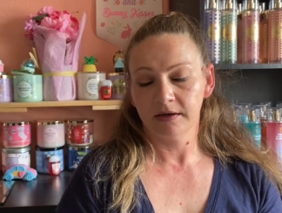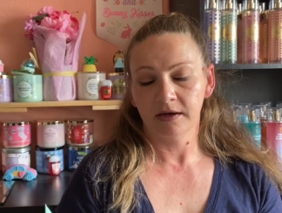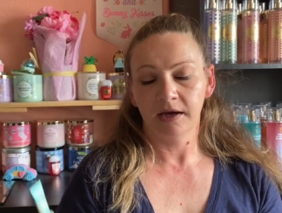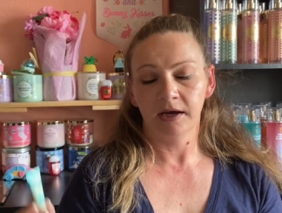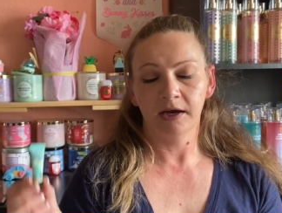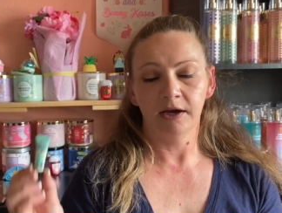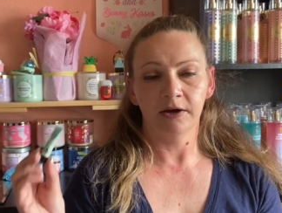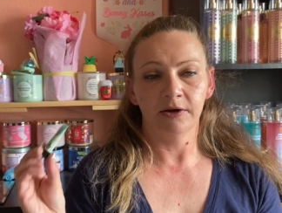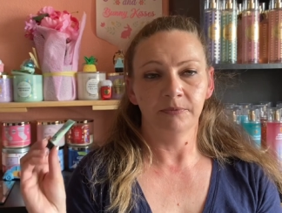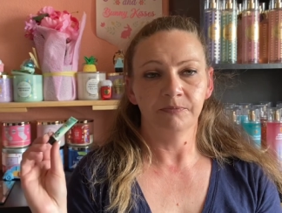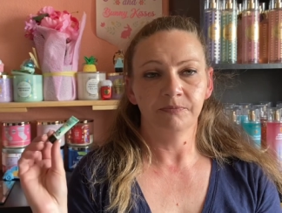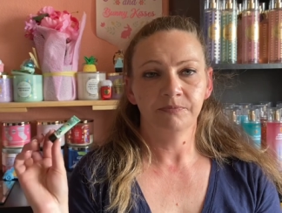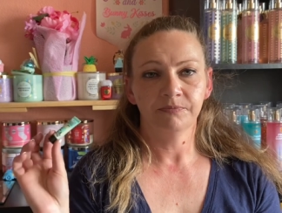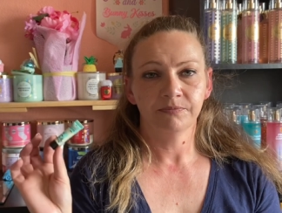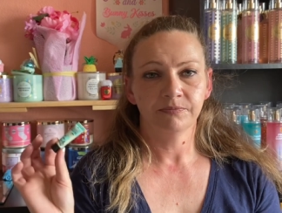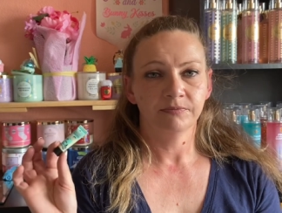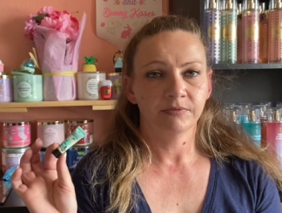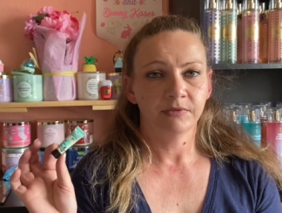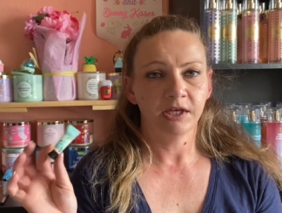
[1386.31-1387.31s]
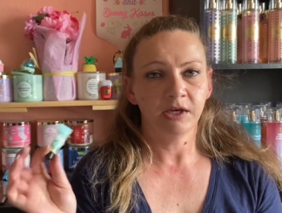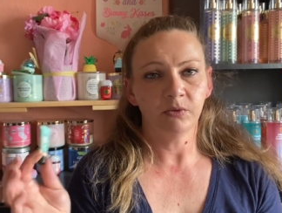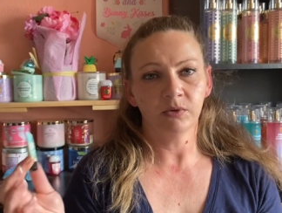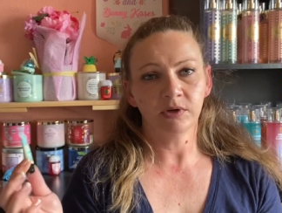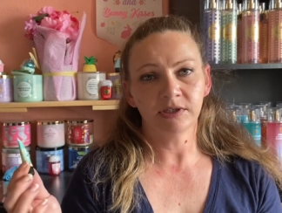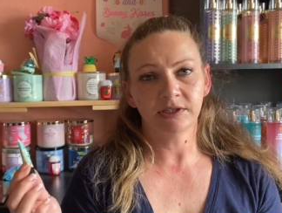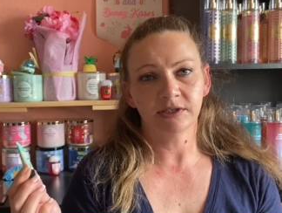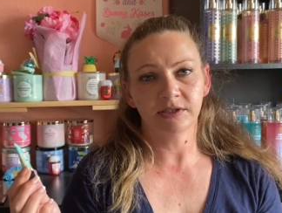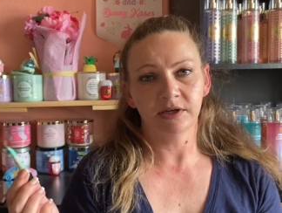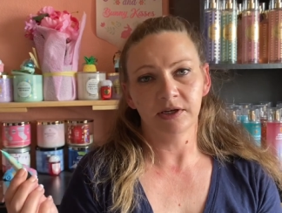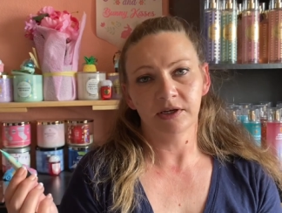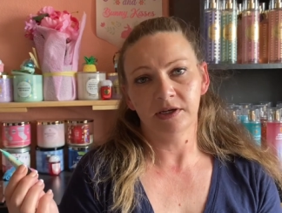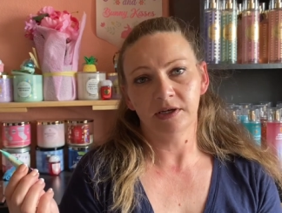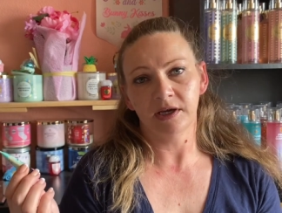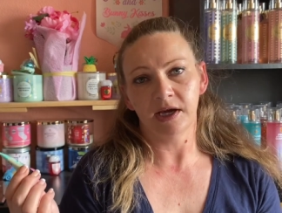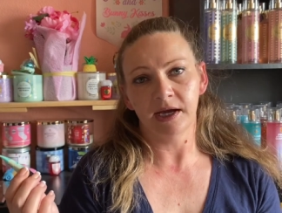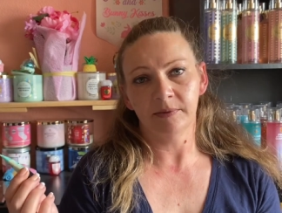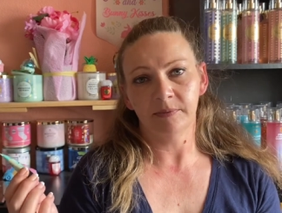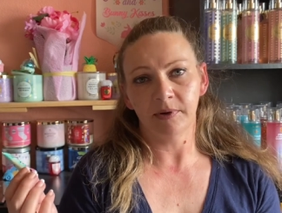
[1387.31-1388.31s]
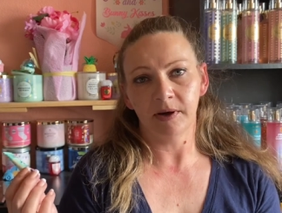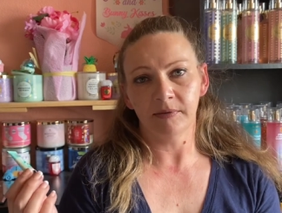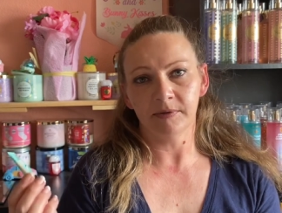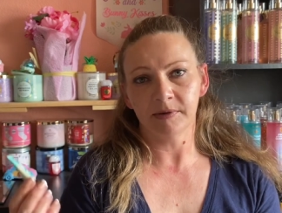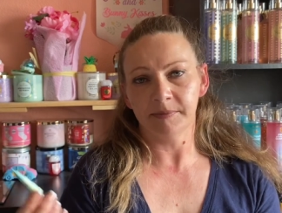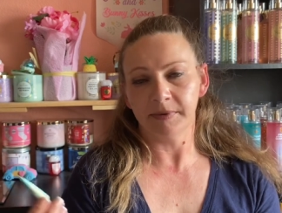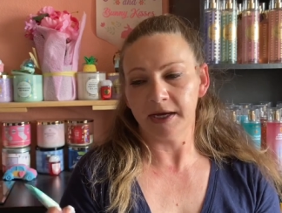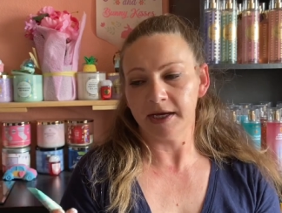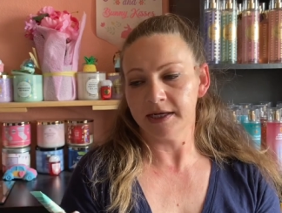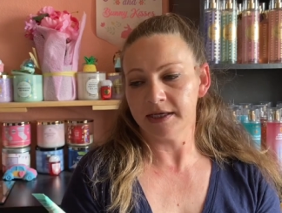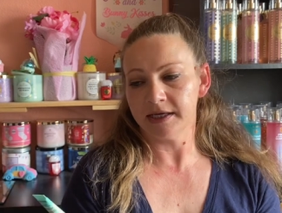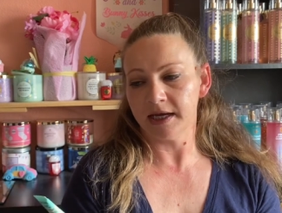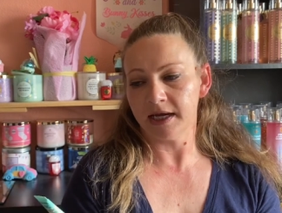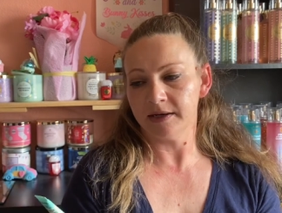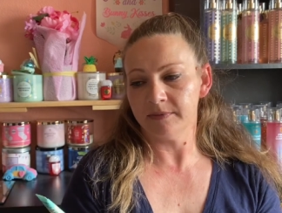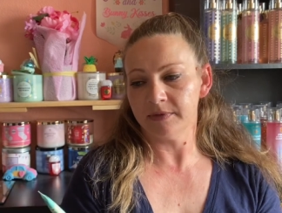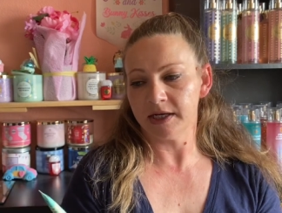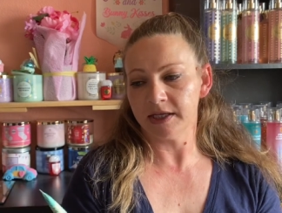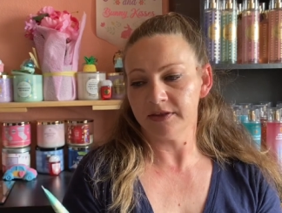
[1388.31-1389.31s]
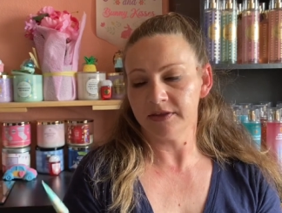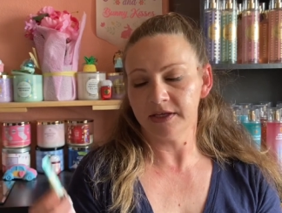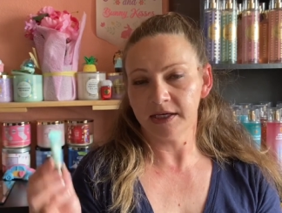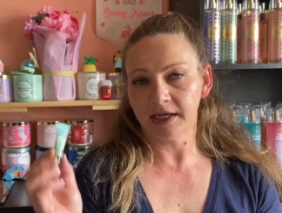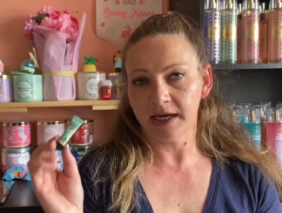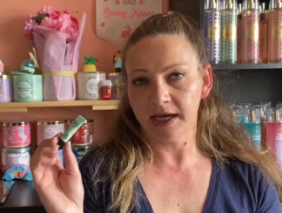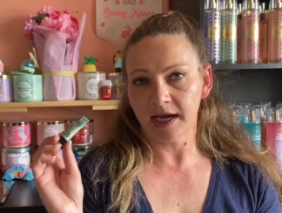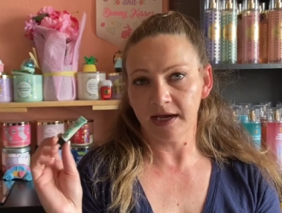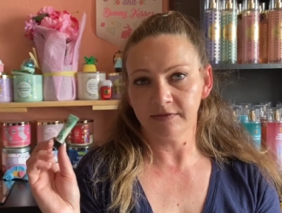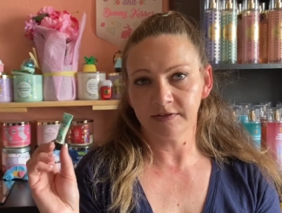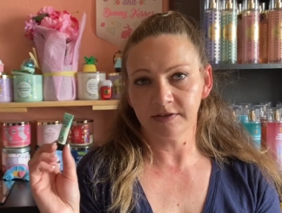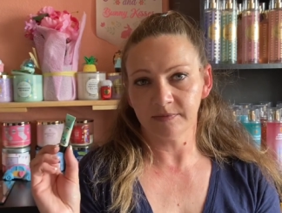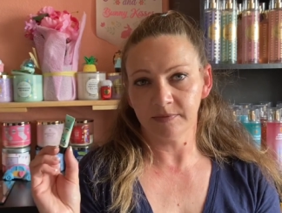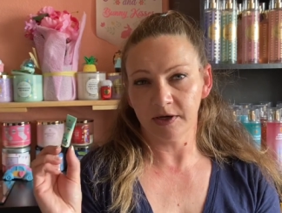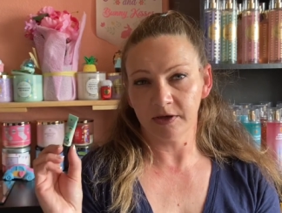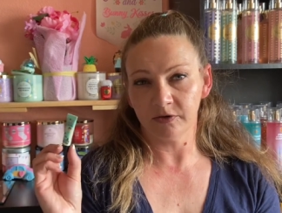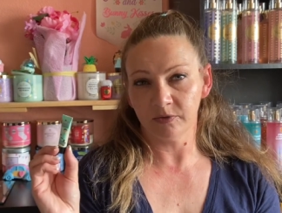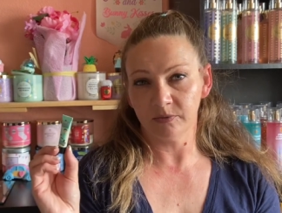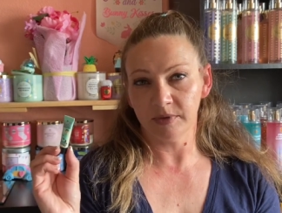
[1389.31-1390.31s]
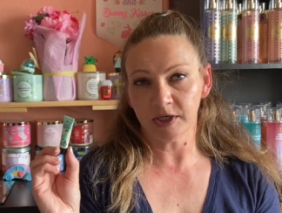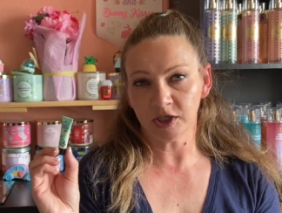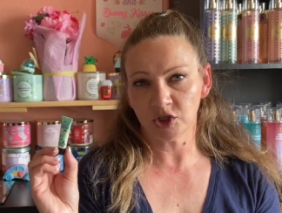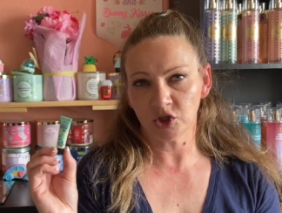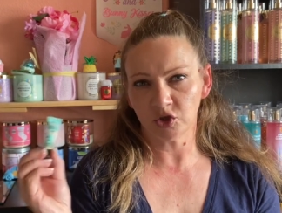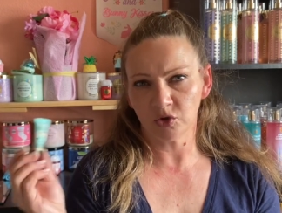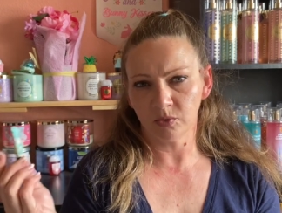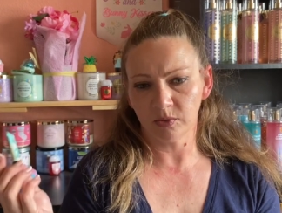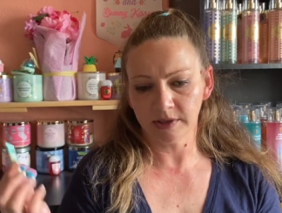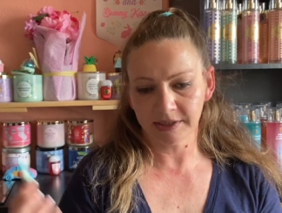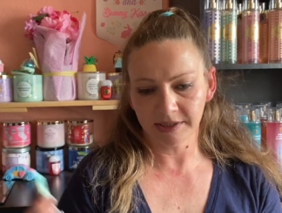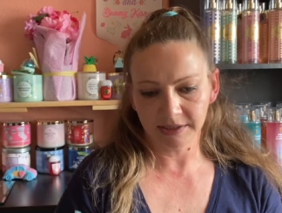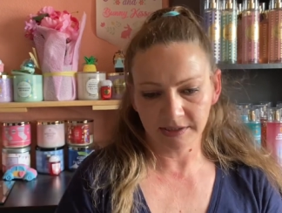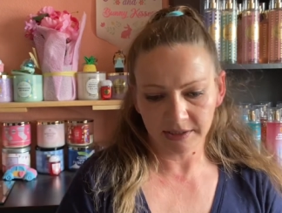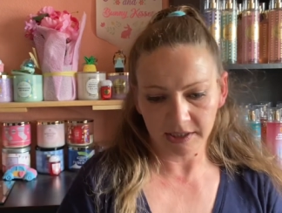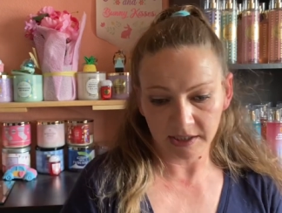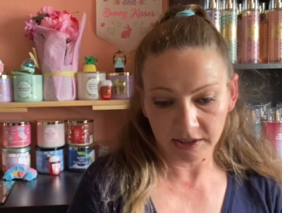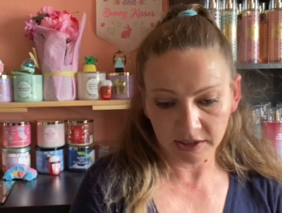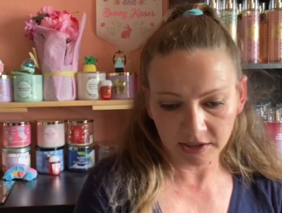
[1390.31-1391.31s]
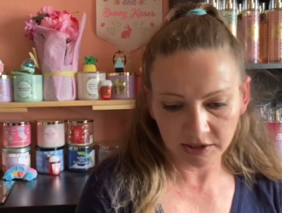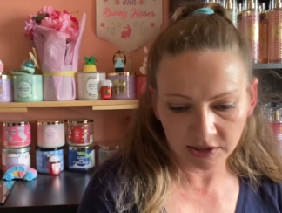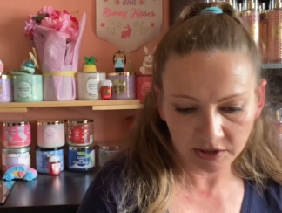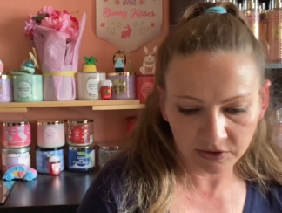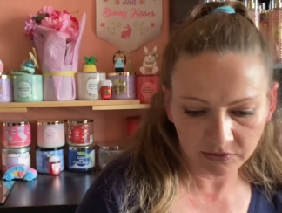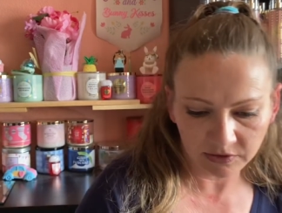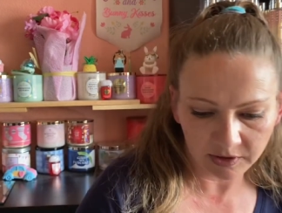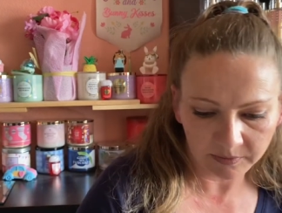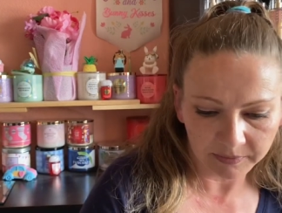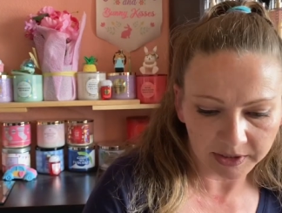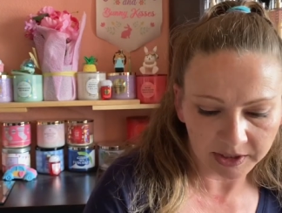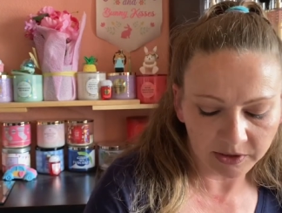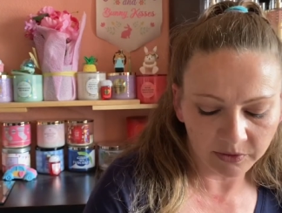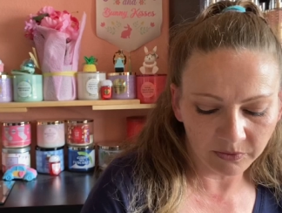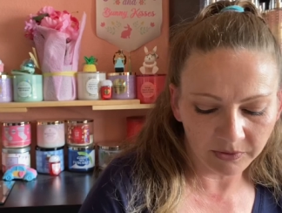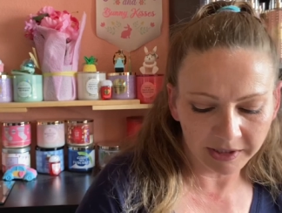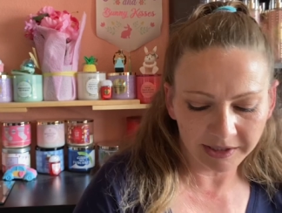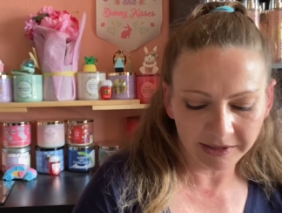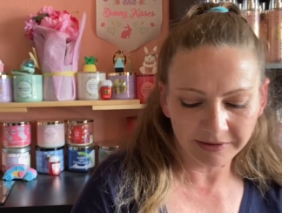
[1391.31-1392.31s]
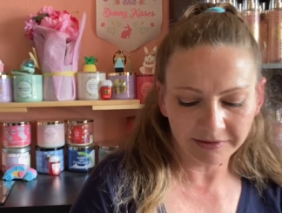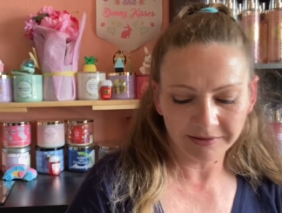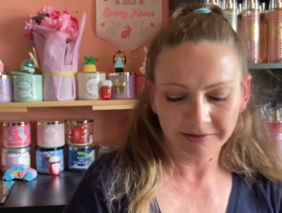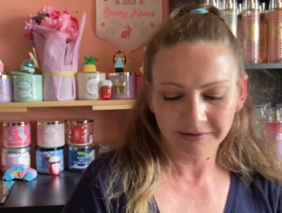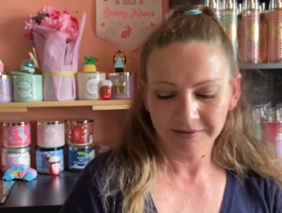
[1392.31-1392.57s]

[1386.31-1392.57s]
It works good. I'd probably buy it again, but I think I have some other miniature ones that I need to use up anyway.